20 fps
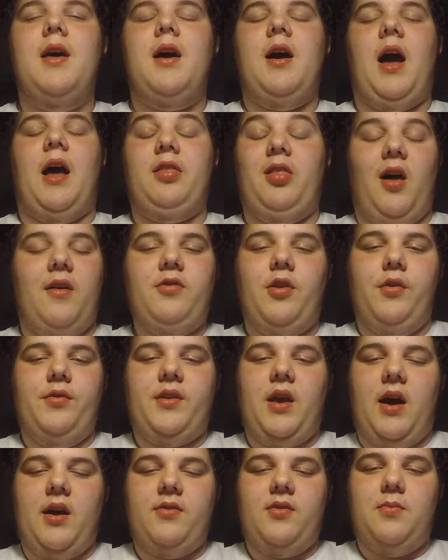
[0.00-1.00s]
I love those
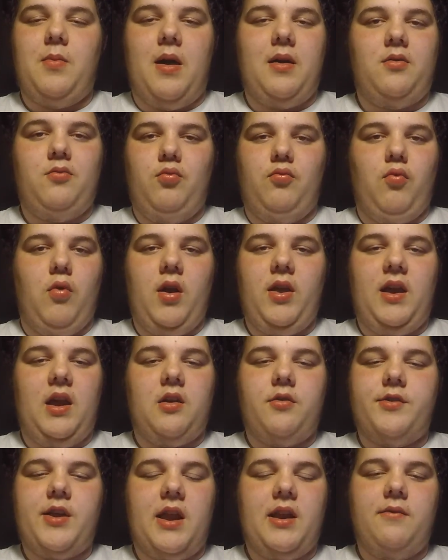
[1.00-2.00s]
guys. They make really
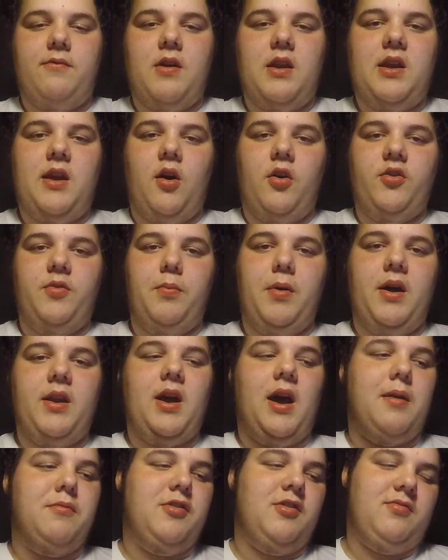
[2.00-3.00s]
entertaining videos.
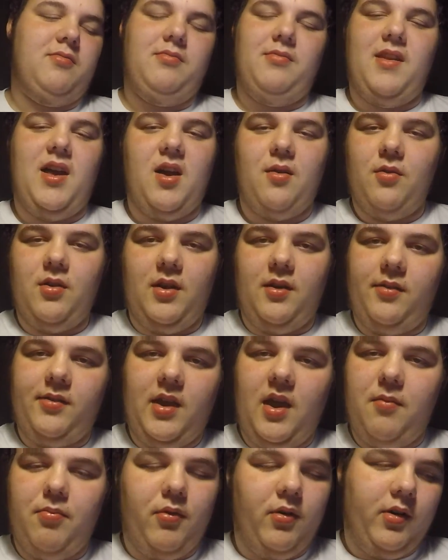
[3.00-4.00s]
But I'm just not really a
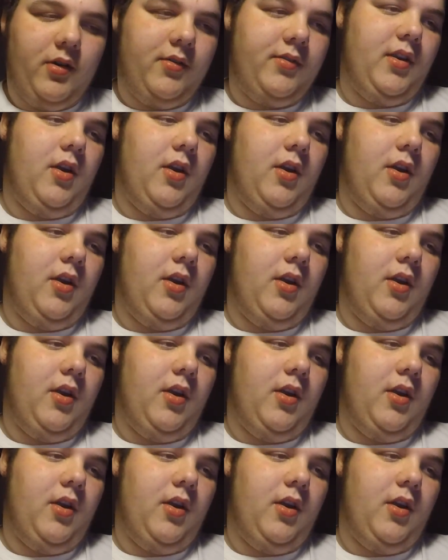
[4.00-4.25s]
skateboarder.